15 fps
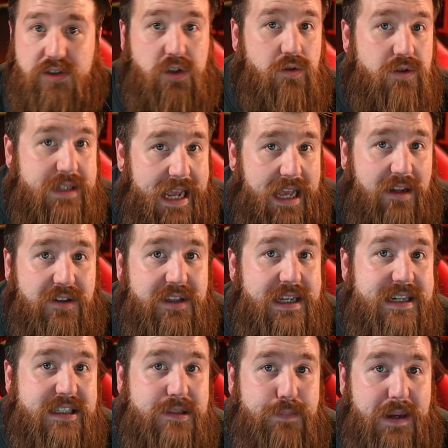So Dale
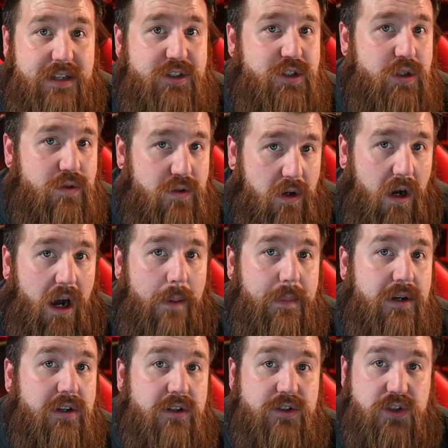did his best to
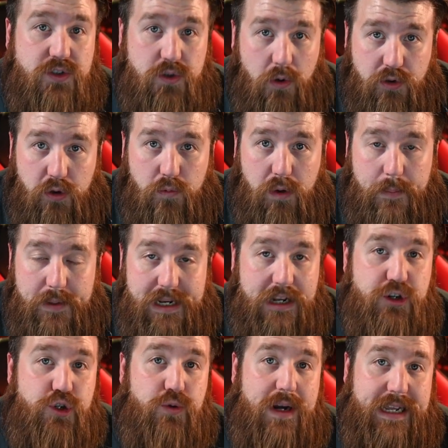calm and console the woman
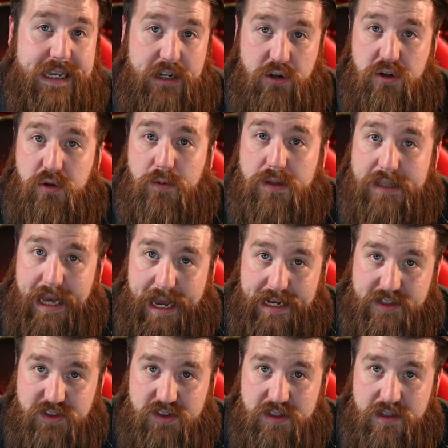and try to get her to
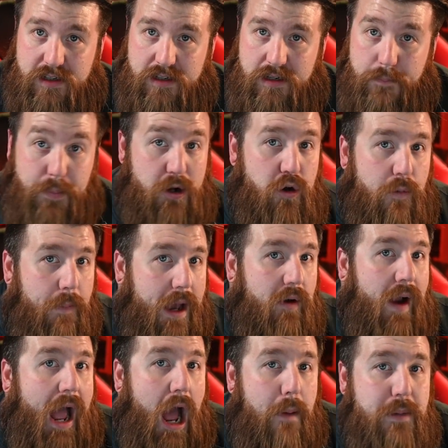relax. But no
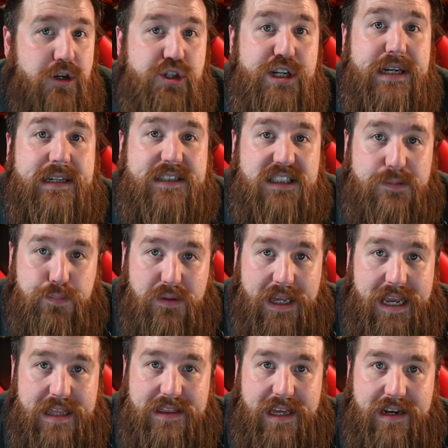matter how much he
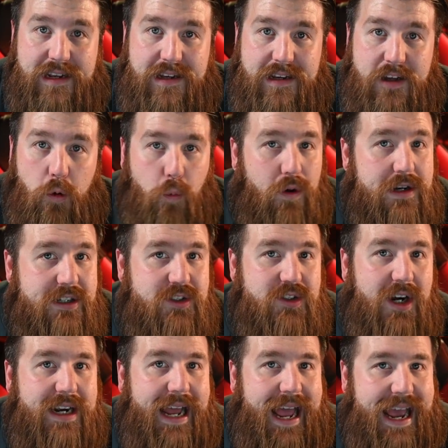explained that one does
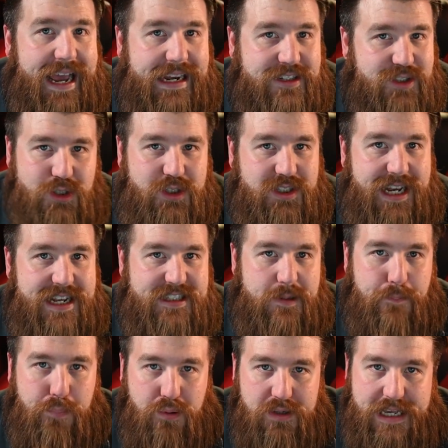not
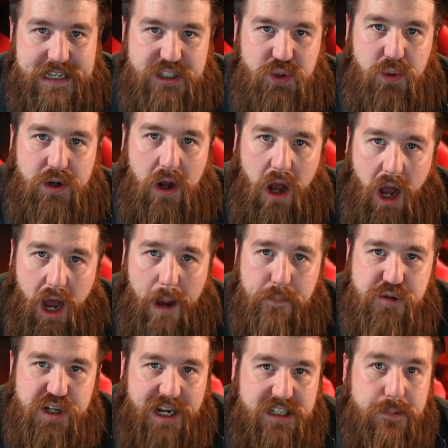exorcise a place or an
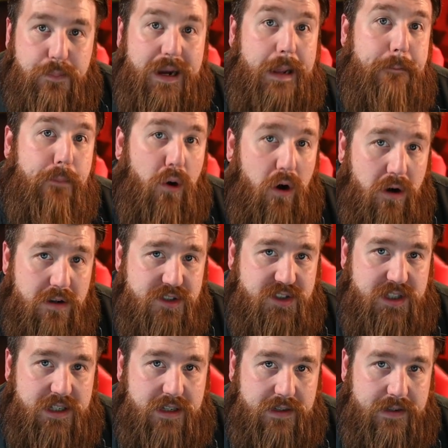object, but a
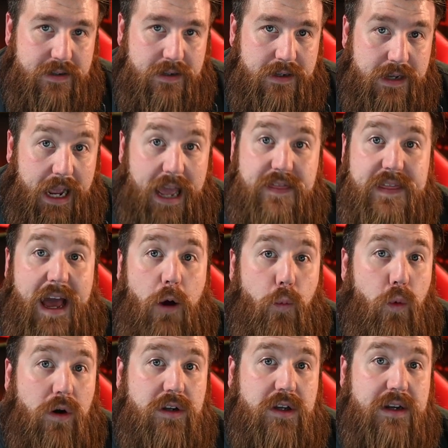person, and
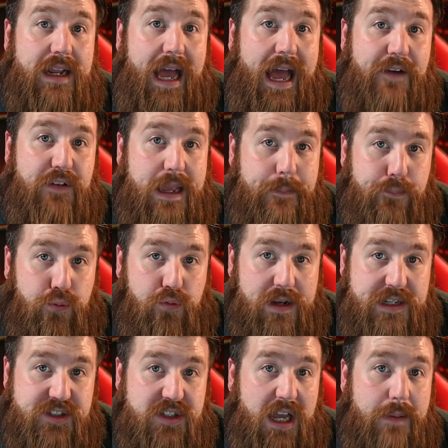that one could have a
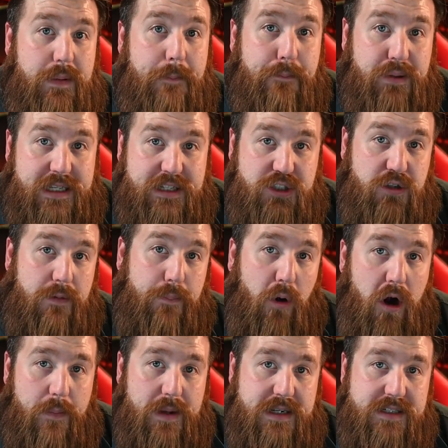priest come and bless her
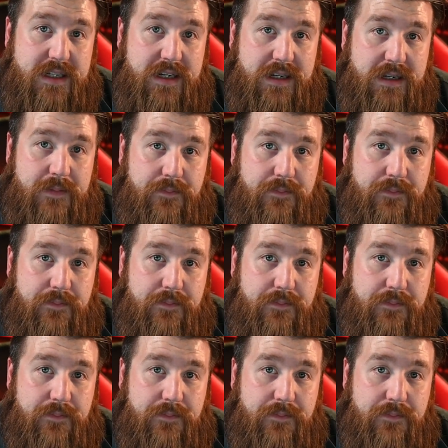apartment,